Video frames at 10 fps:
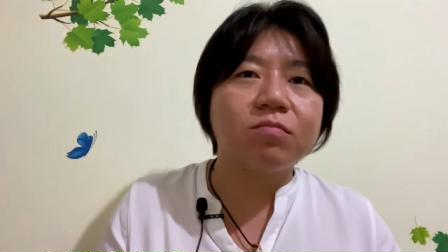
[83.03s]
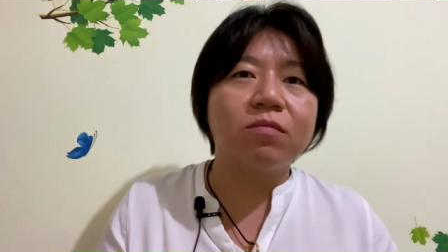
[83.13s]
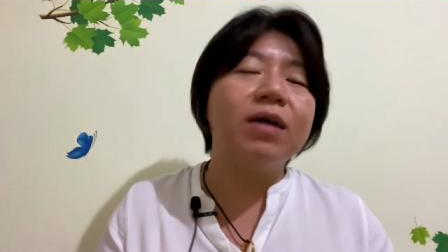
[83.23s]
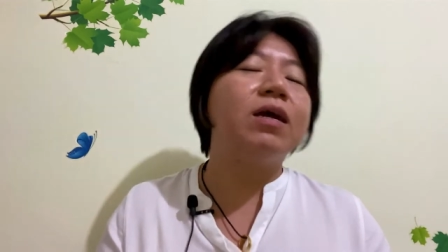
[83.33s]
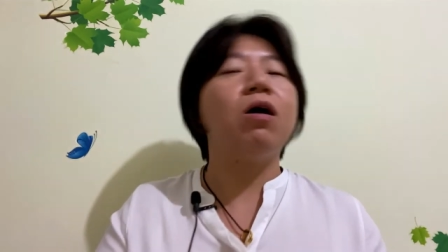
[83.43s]

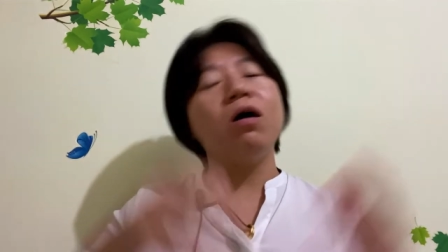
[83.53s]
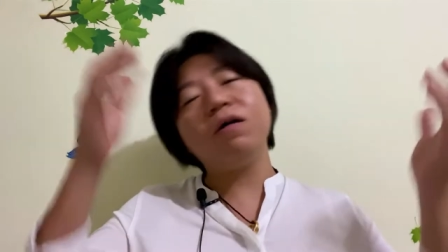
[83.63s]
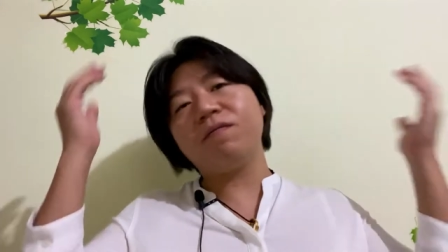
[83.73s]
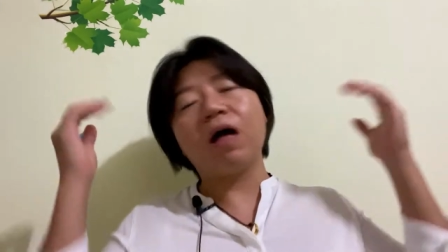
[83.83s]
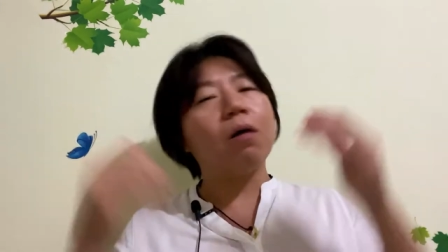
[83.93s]
Now they're all
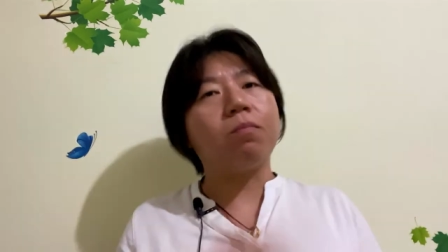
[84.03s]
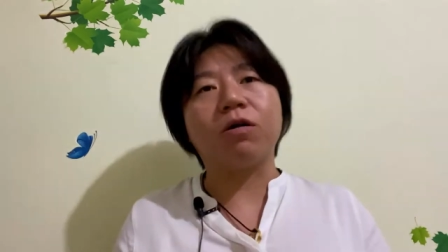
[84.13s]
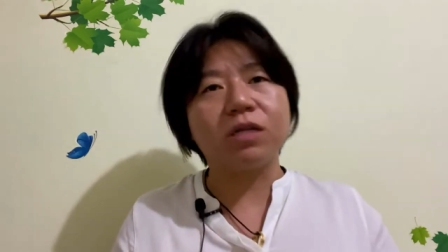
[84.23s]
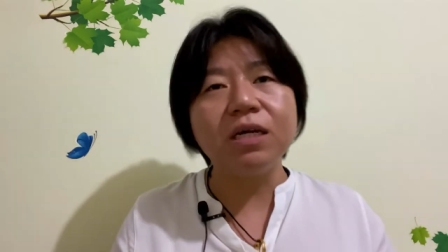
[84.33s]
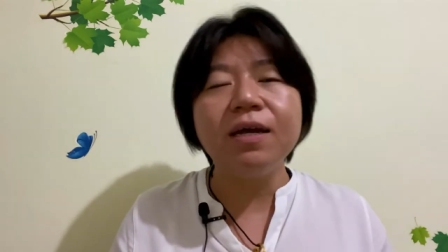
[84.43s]
over our
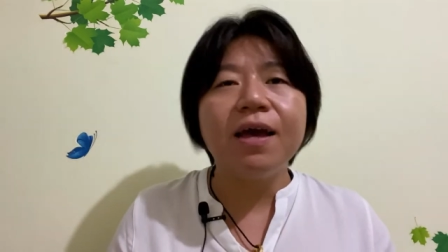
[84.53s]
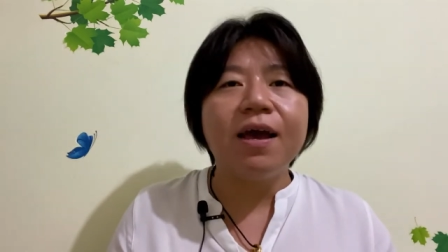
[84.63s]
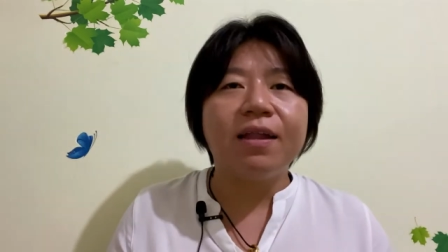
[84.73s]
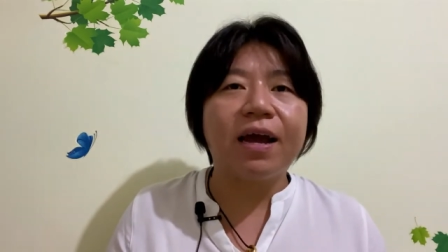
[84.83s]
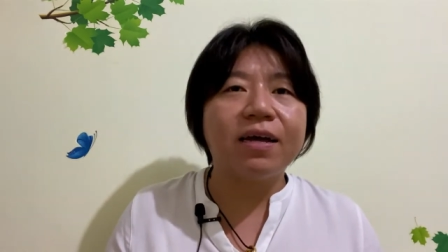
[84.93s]
body.
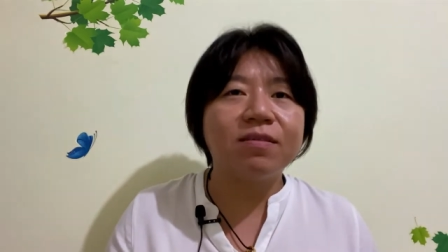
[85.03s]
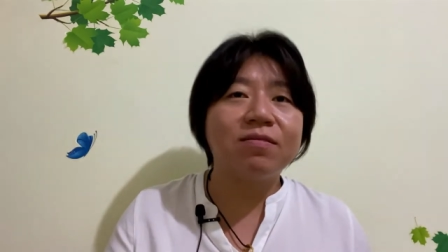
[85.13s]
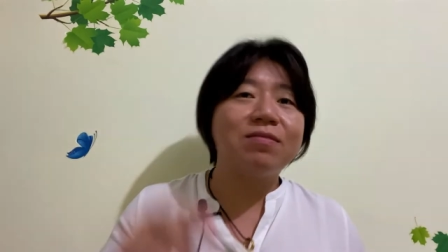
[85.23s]
There's are,